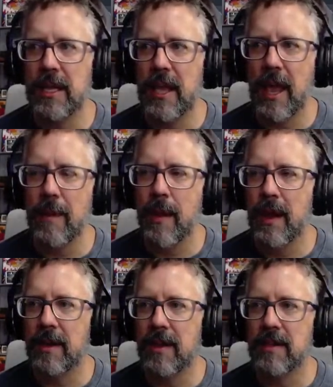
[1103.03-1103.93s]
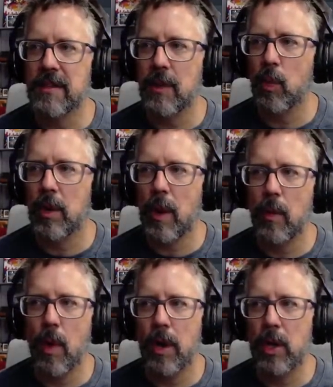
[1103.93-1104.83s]
game out of this, and what do I
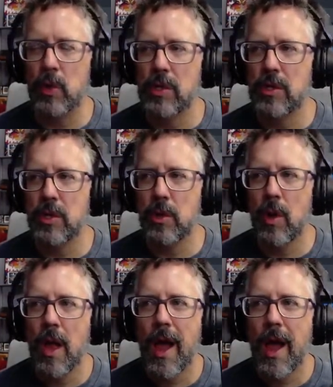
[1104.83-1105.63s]
want you to do?